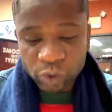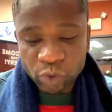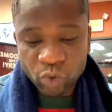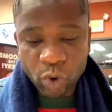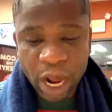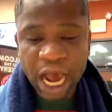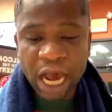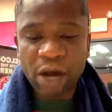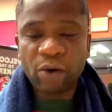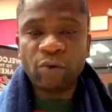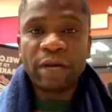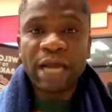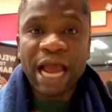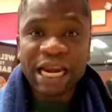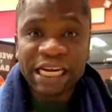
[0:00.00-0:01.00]
Wow,
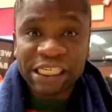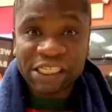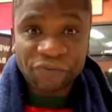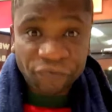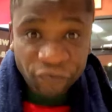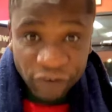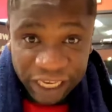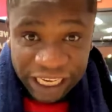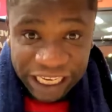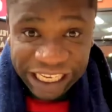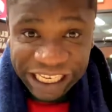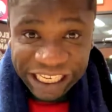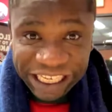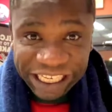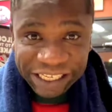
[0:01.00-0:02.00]
and it's free.
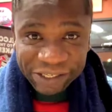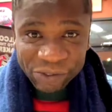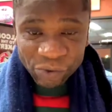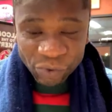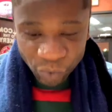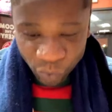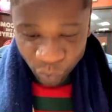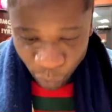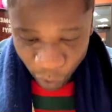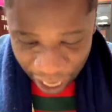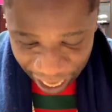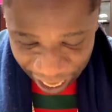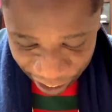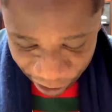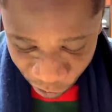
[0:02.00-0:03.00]

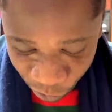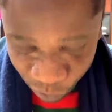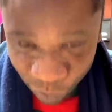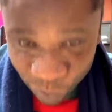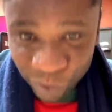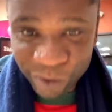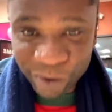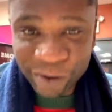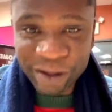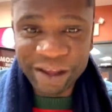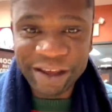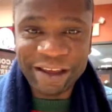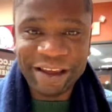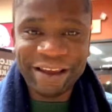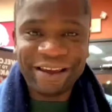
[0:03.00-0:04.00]
Wow.
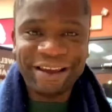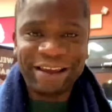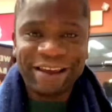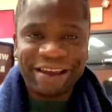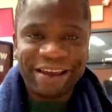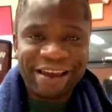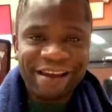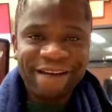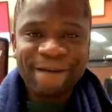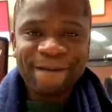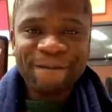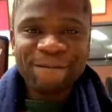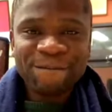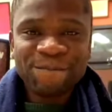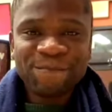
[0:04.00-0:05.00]

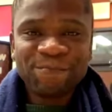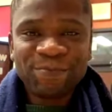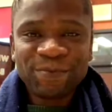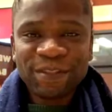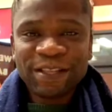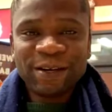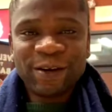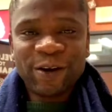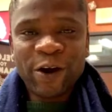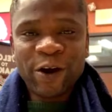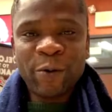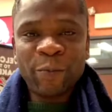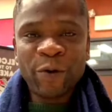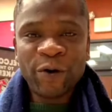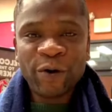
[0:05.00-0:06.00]

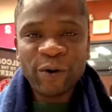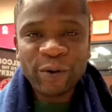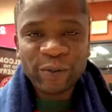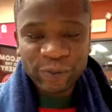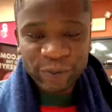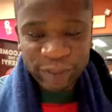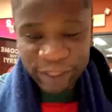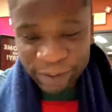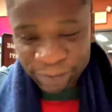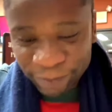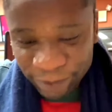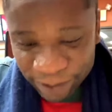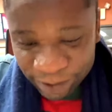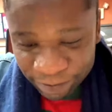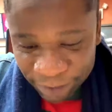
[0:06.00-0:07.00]

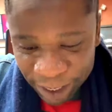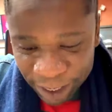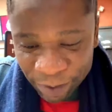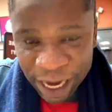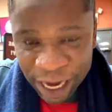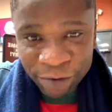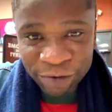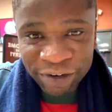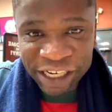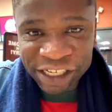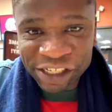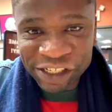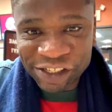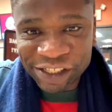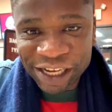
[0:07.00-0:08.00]
maybe I will
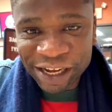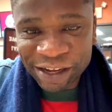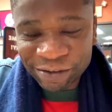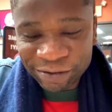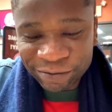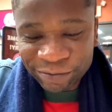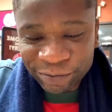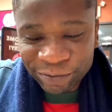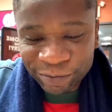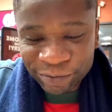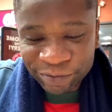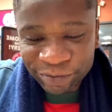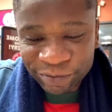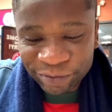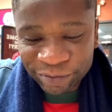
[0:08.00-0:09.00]
register.
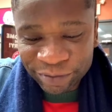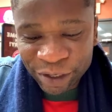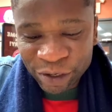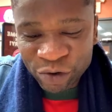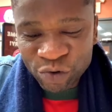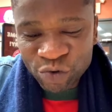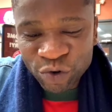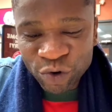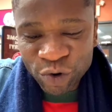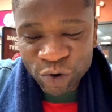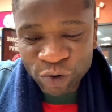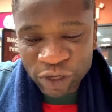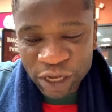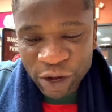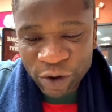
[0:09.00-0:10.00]
Well, who
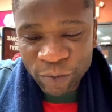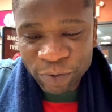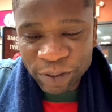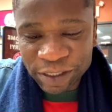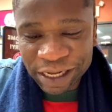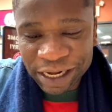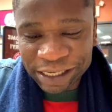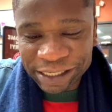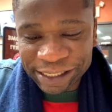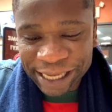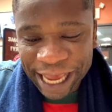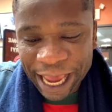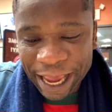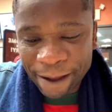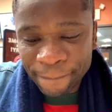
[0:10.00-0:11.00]
knows? I hope it's not a
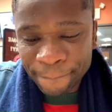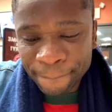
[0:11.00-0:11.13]
scam.